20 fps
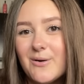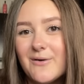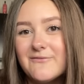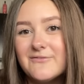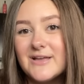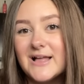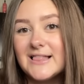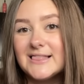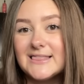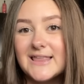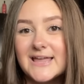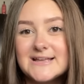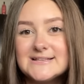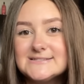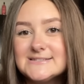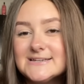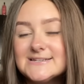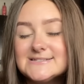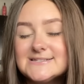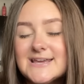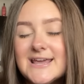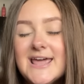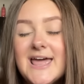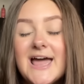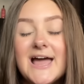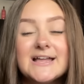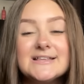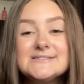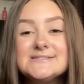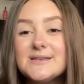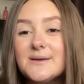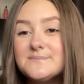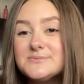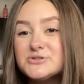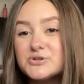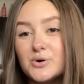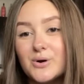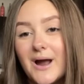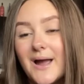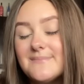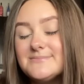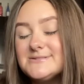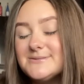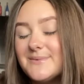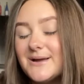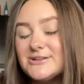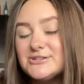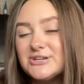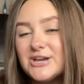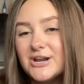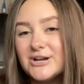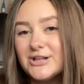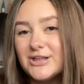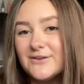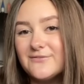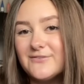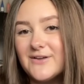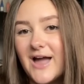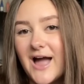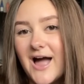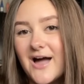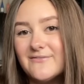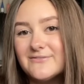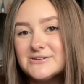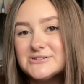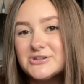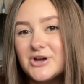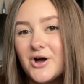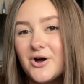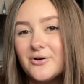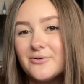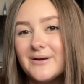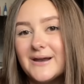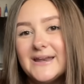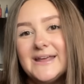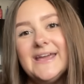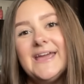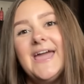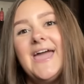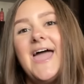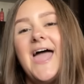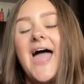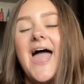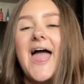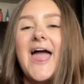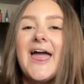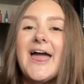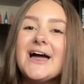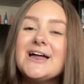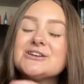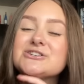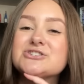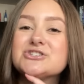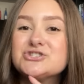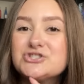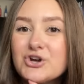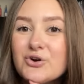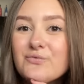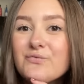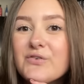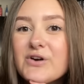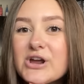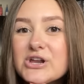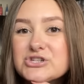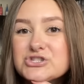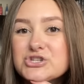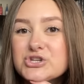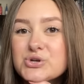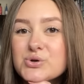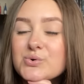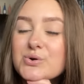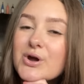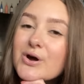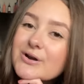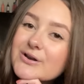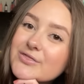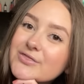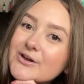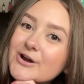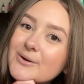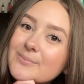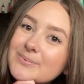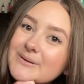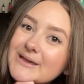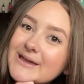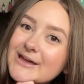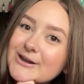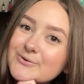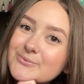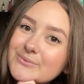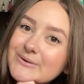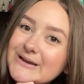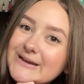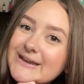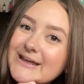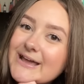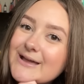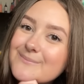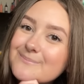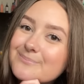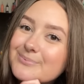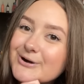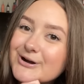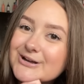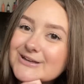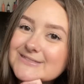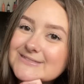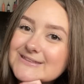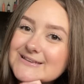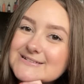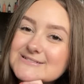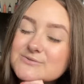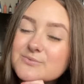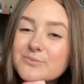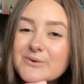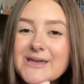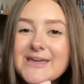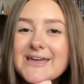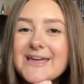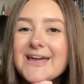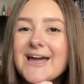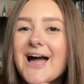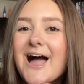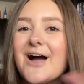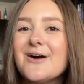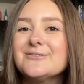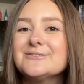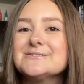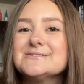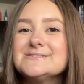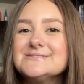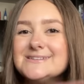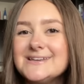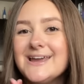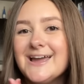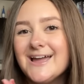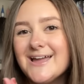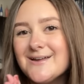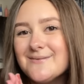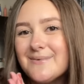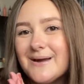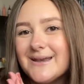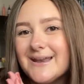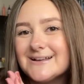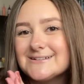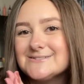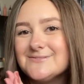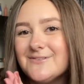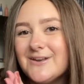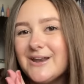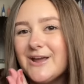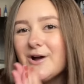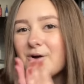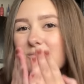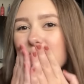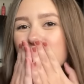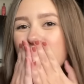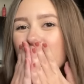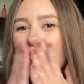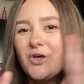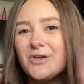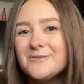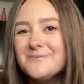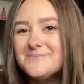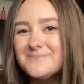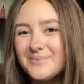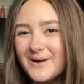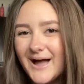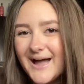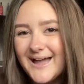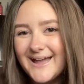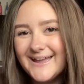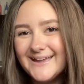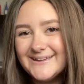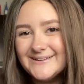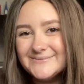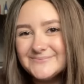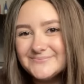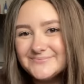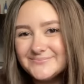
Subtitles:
if you liked it, and subscribe to my channel if you haven't already. And don't forget to go to therapy and read a book this week. I will see you in my next video. Bye.